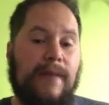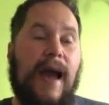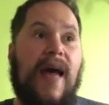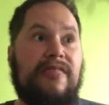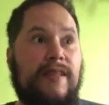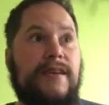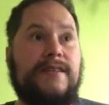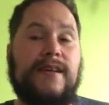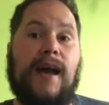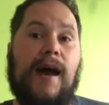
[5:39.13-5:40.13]

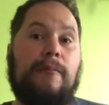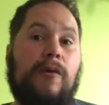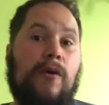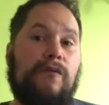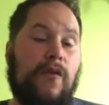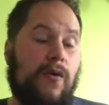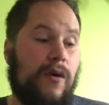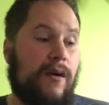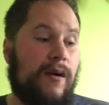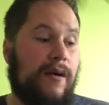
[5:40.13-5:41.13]
athletic app
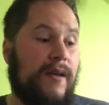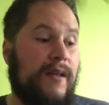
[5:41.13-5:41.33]
for